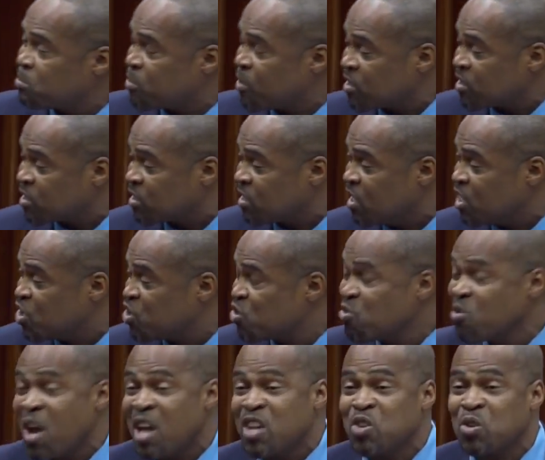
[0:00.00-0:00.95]
President,
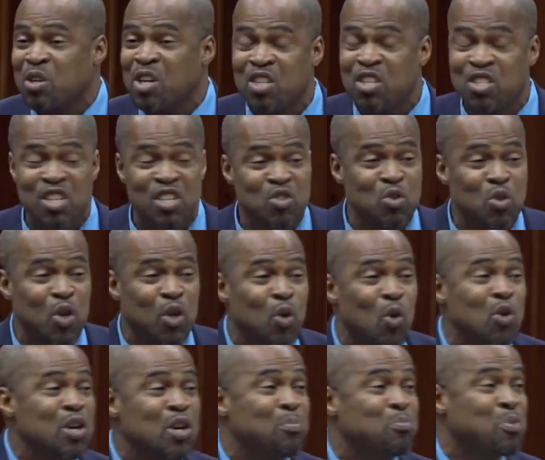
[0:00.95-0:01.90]
true education do not
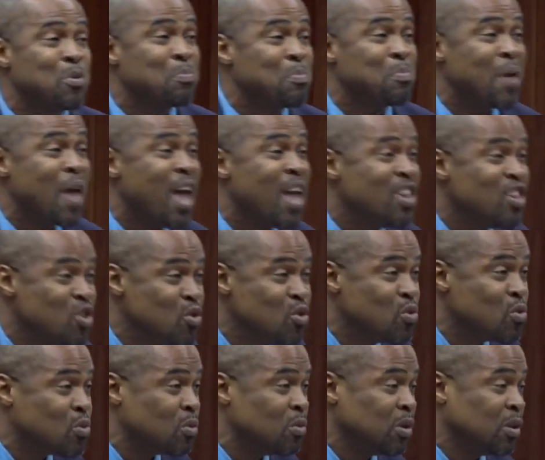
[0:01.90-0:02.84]
only prepare
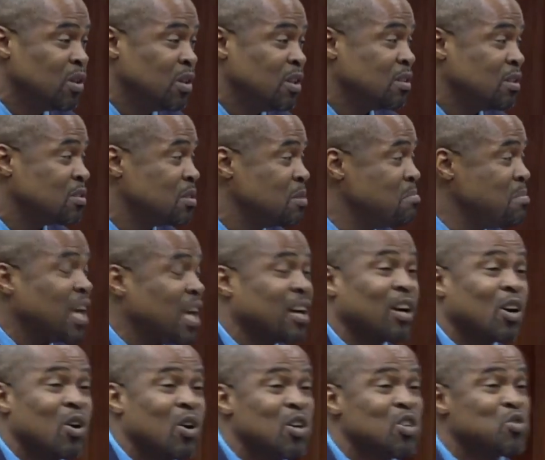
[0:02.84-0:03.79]
you to make a
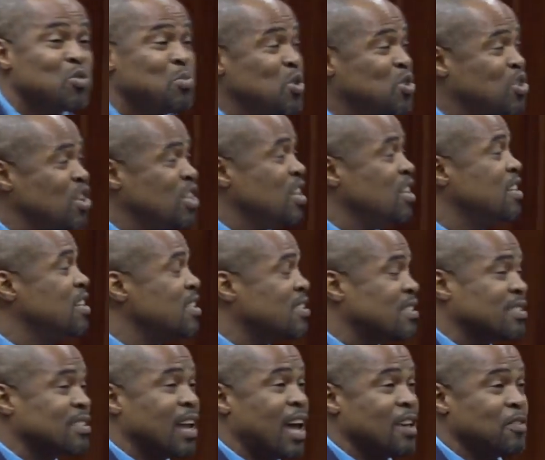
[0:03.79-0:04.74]
contribution in
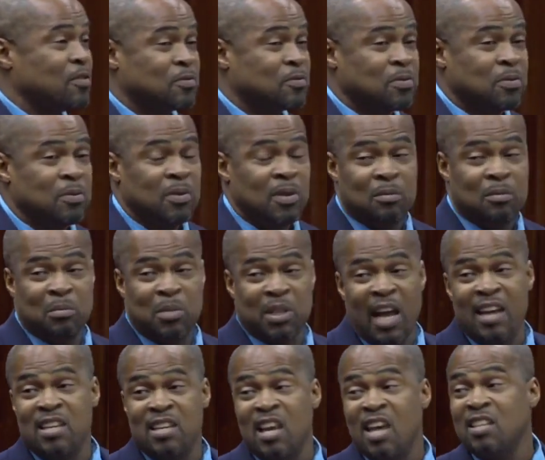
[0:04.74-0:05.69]
this life, but
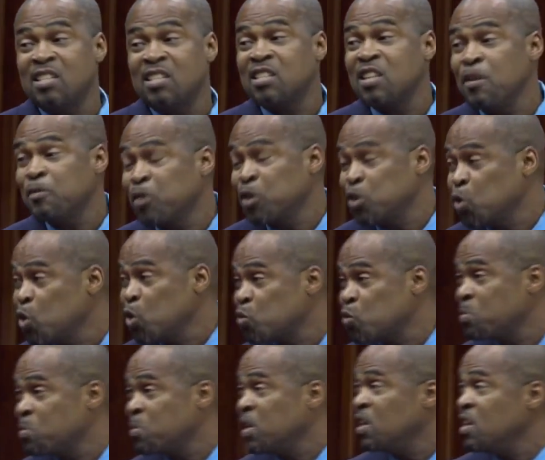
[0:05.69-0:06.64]
I dare say for those who
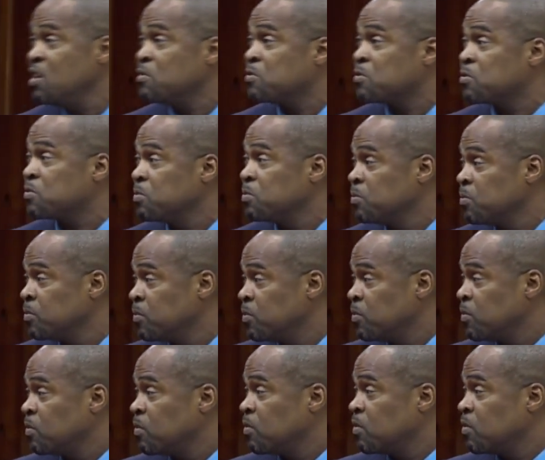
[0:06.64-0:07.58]
believe
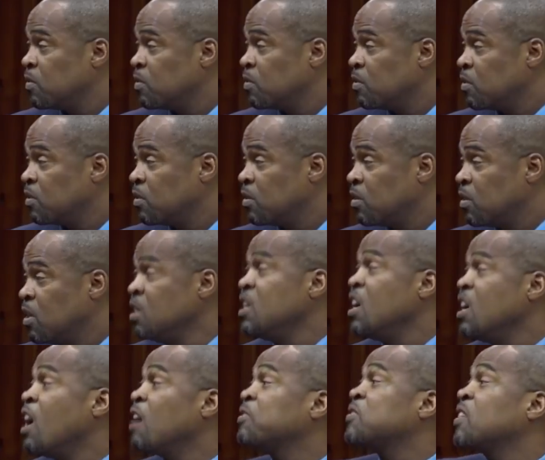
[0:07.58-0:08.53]
in
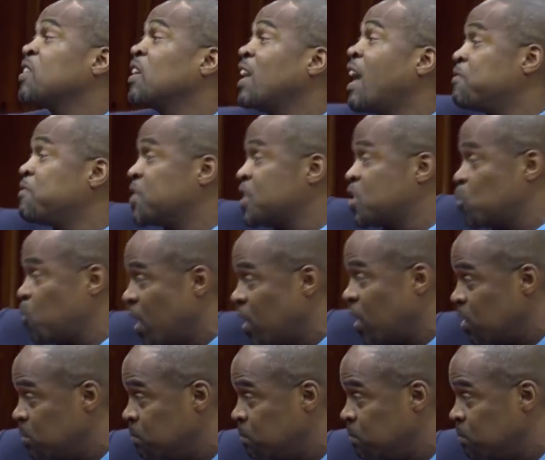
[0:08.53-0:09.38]
the afterlife as well.